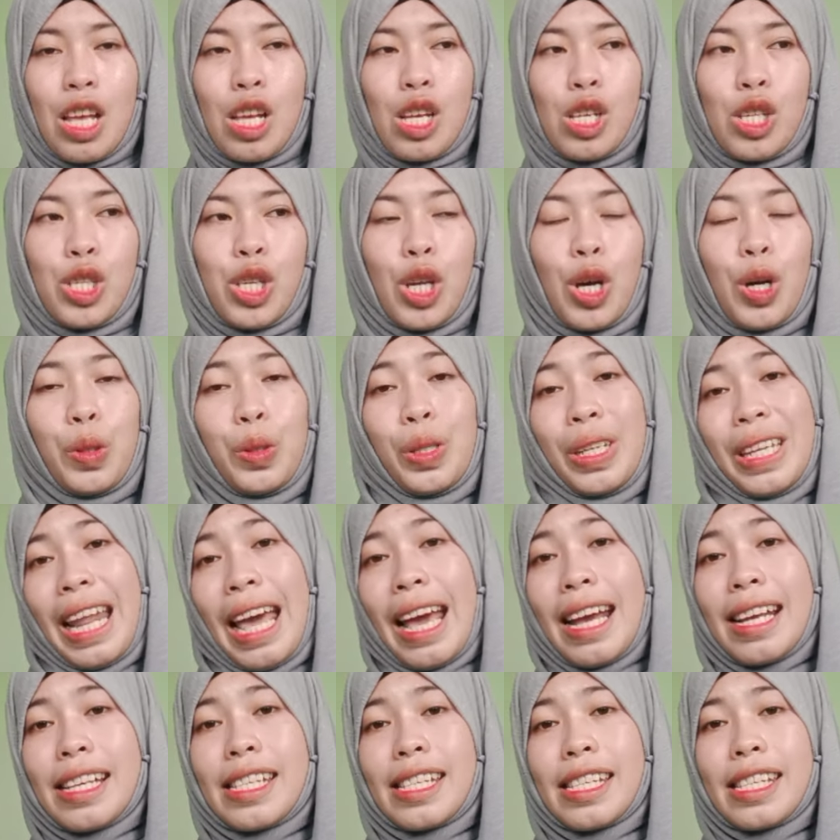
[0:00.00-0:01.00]
So
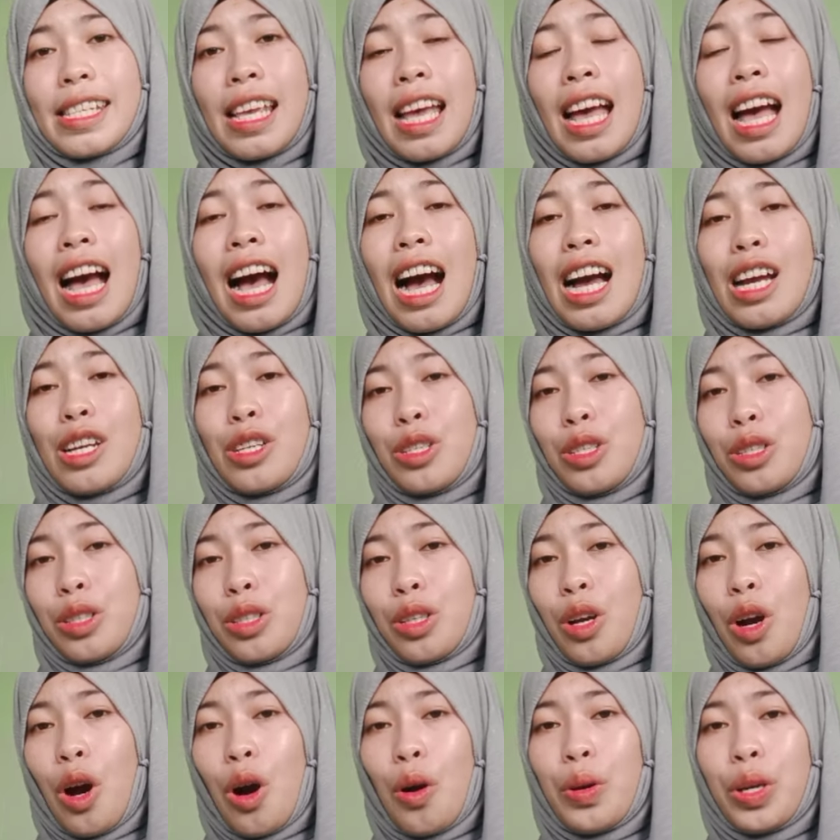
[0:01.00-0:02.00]
next, I
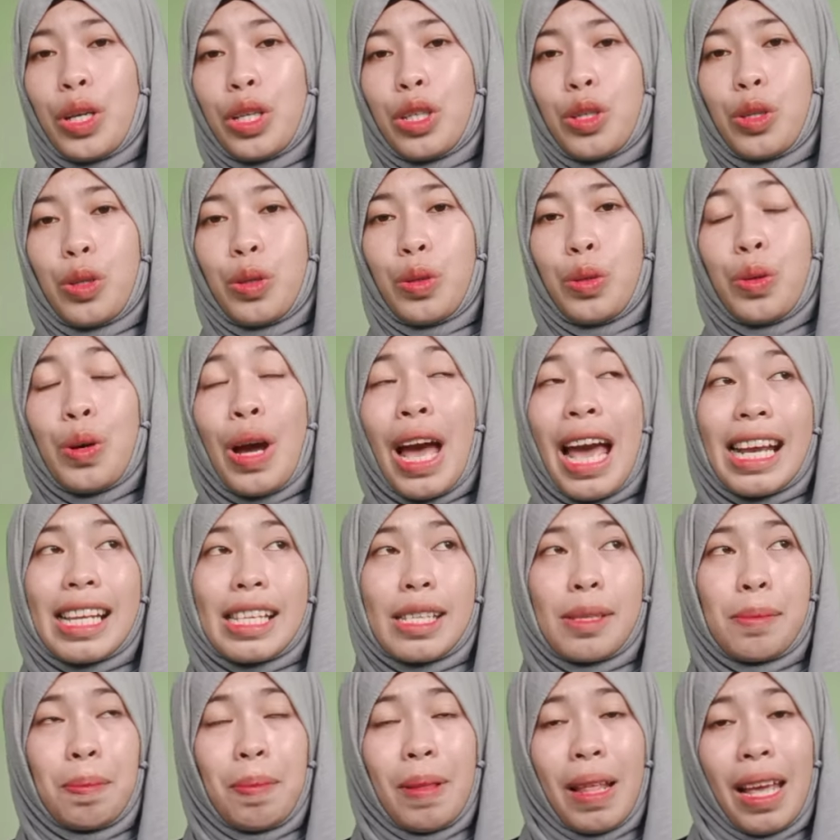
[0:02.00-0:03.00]
should going to
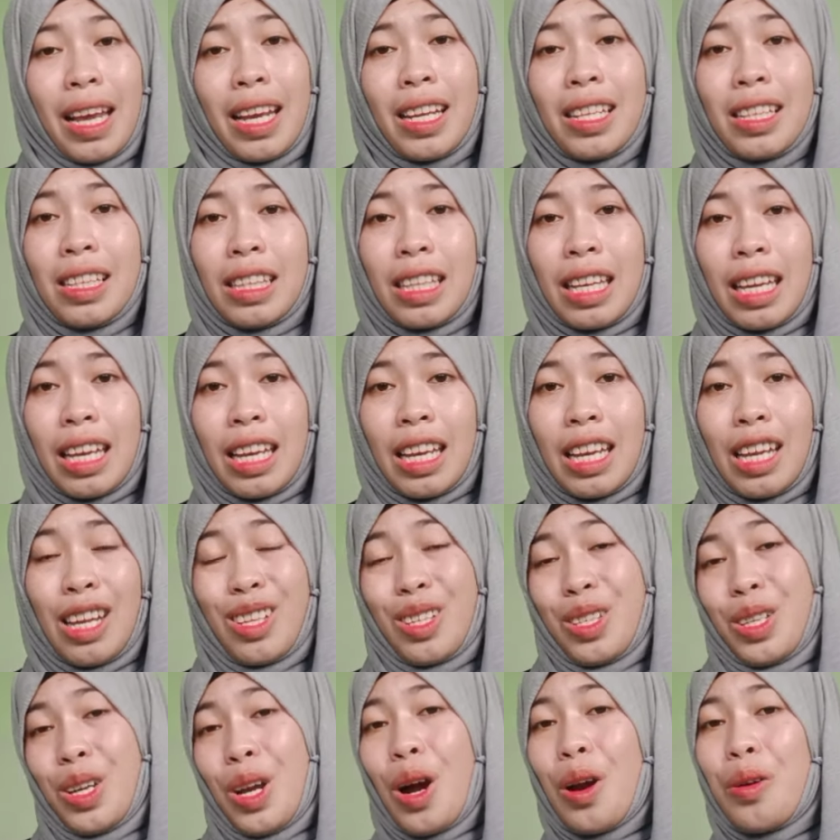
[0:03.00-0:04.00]
explain the
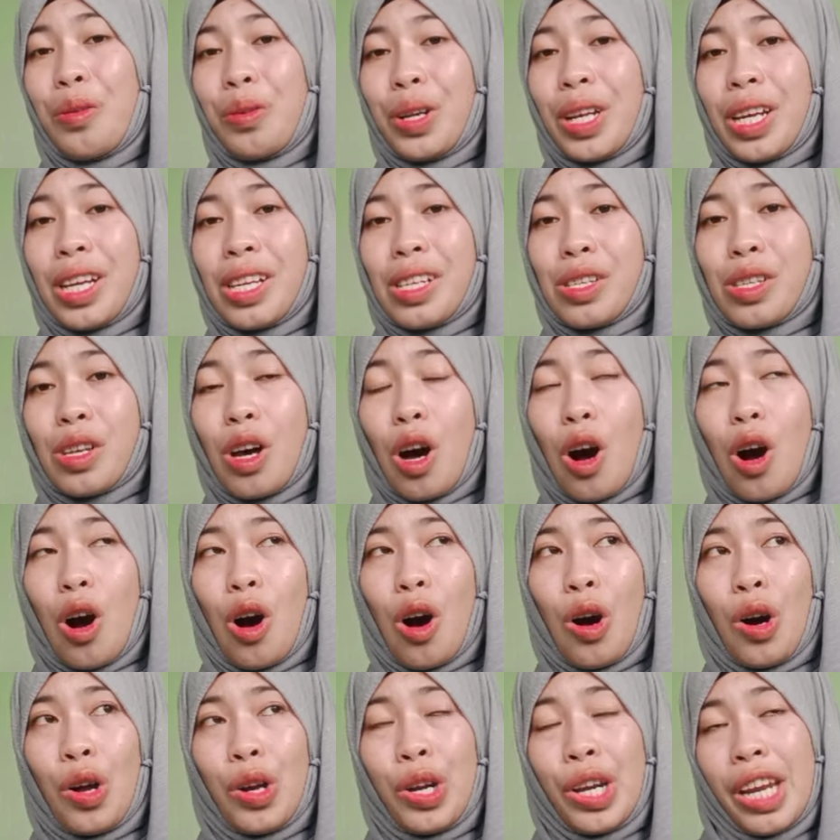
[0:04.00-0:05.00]
theories
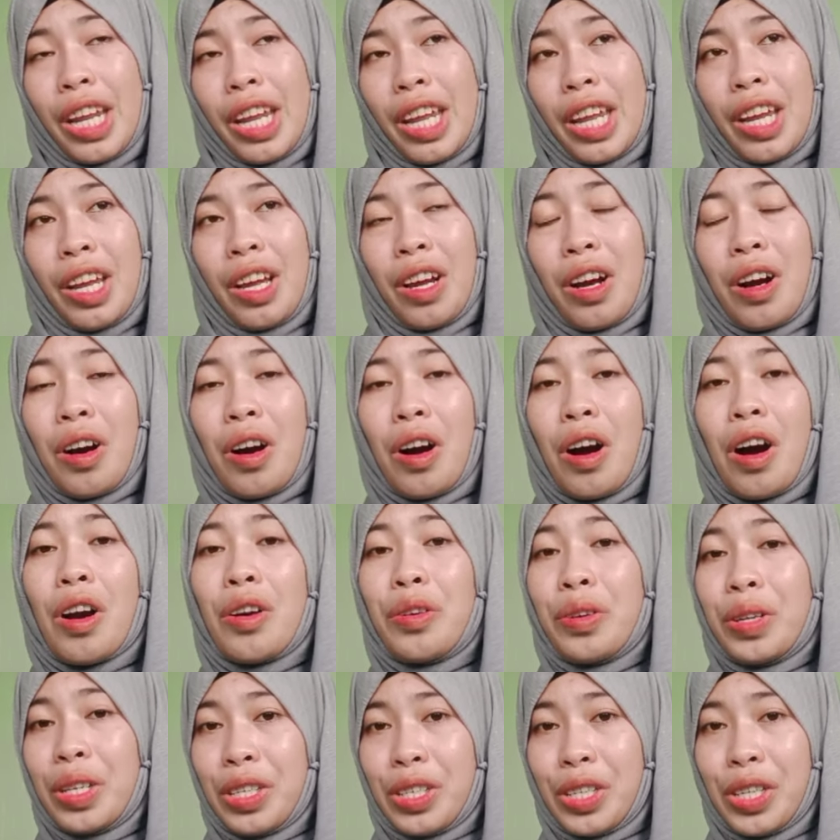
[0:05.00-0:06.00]
on the
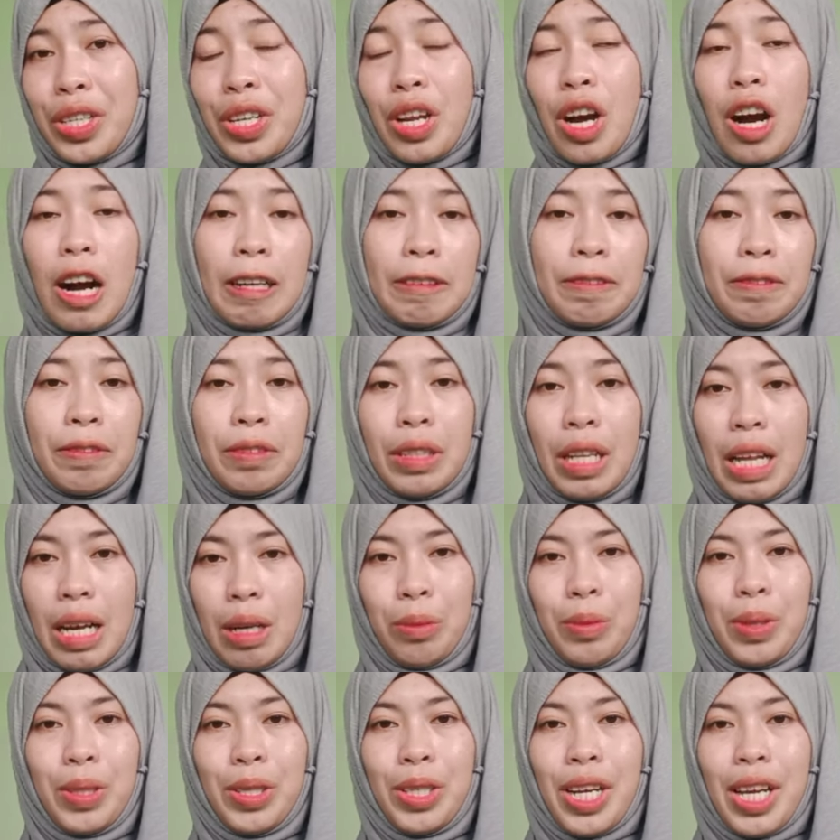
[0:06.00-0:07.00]
origin of
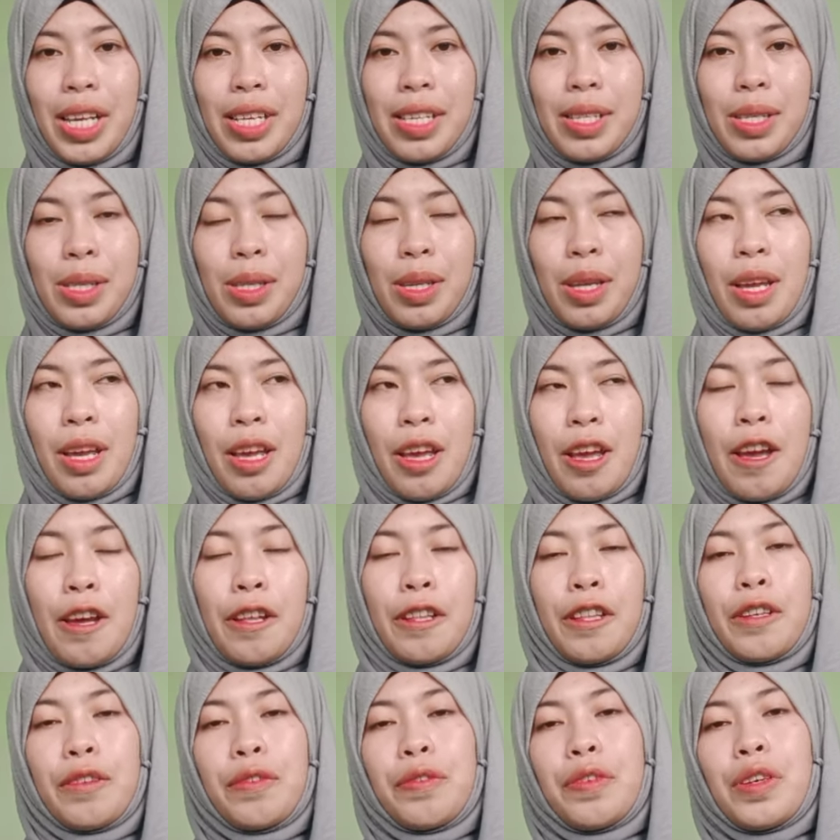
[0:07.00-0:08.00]
languages.
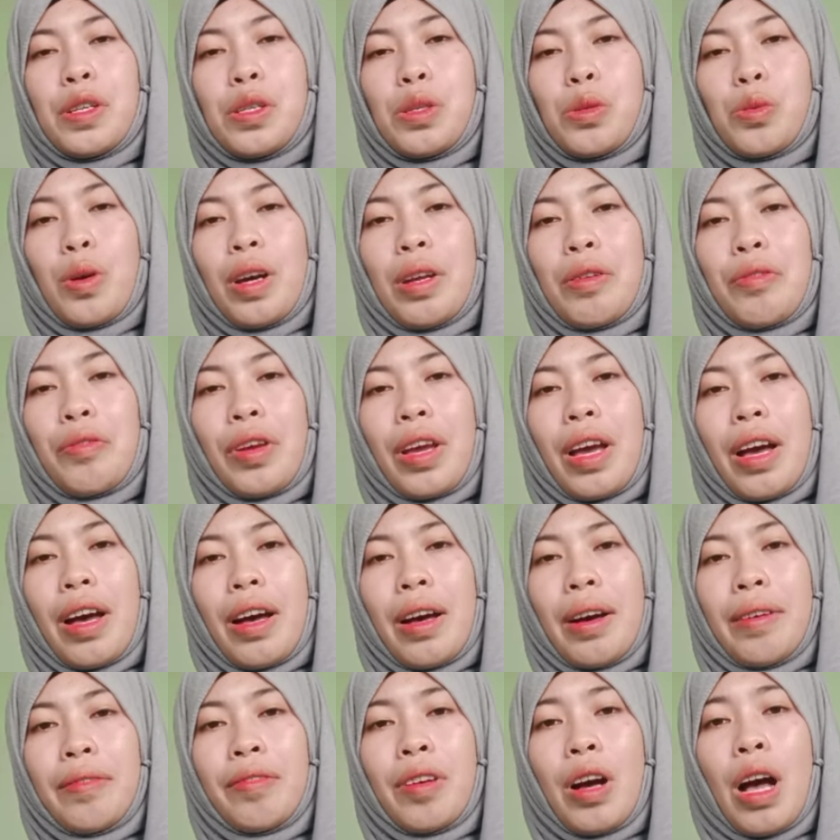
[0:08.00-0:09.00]
The first one we
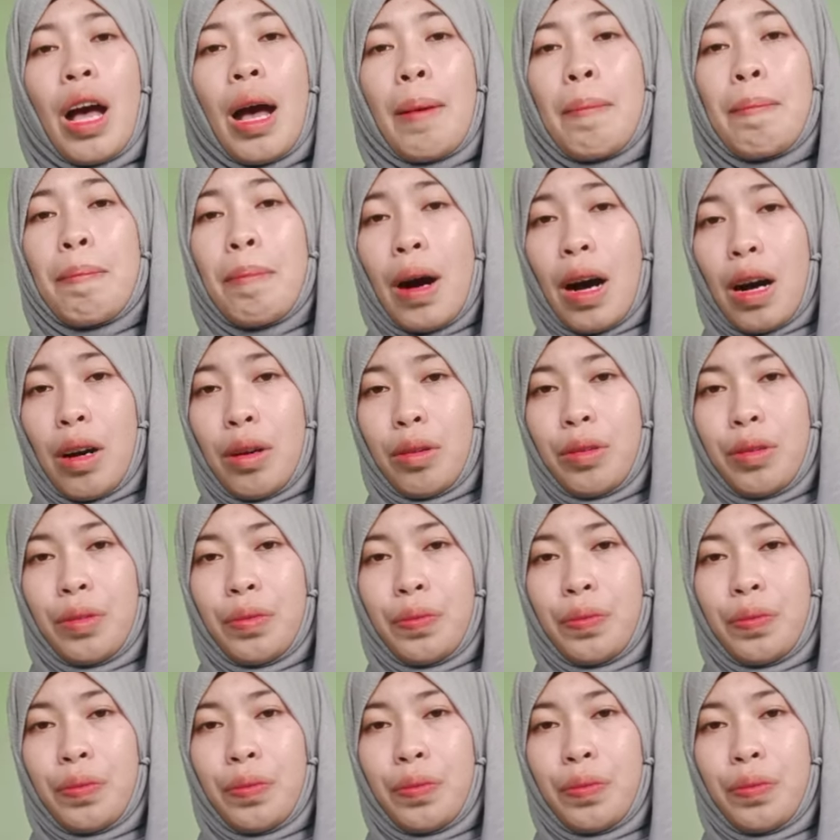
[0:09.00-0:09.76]
have bow